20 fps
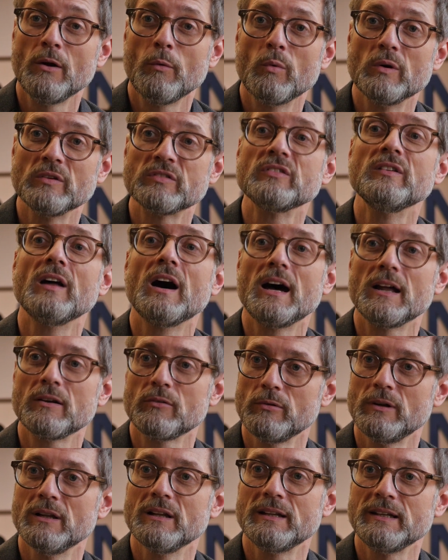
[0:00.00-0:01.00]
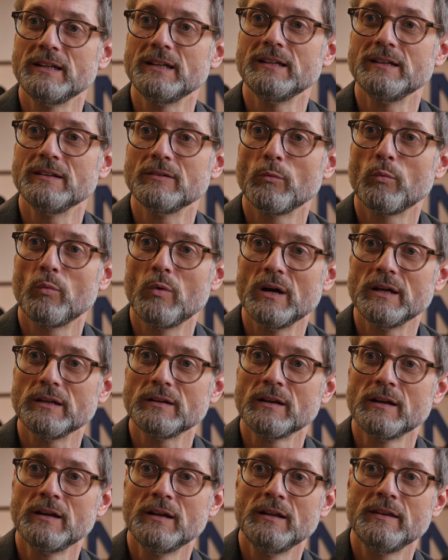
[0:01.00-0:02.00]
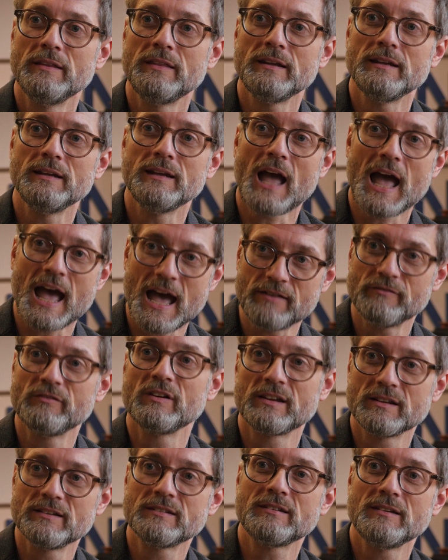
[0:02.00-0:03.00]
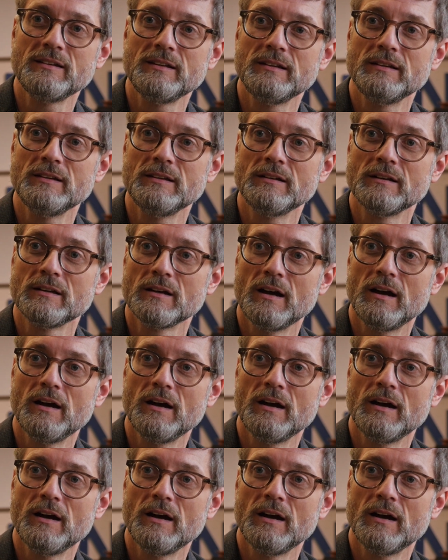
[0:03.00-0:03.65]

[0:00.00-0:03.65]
was not really what the advocacy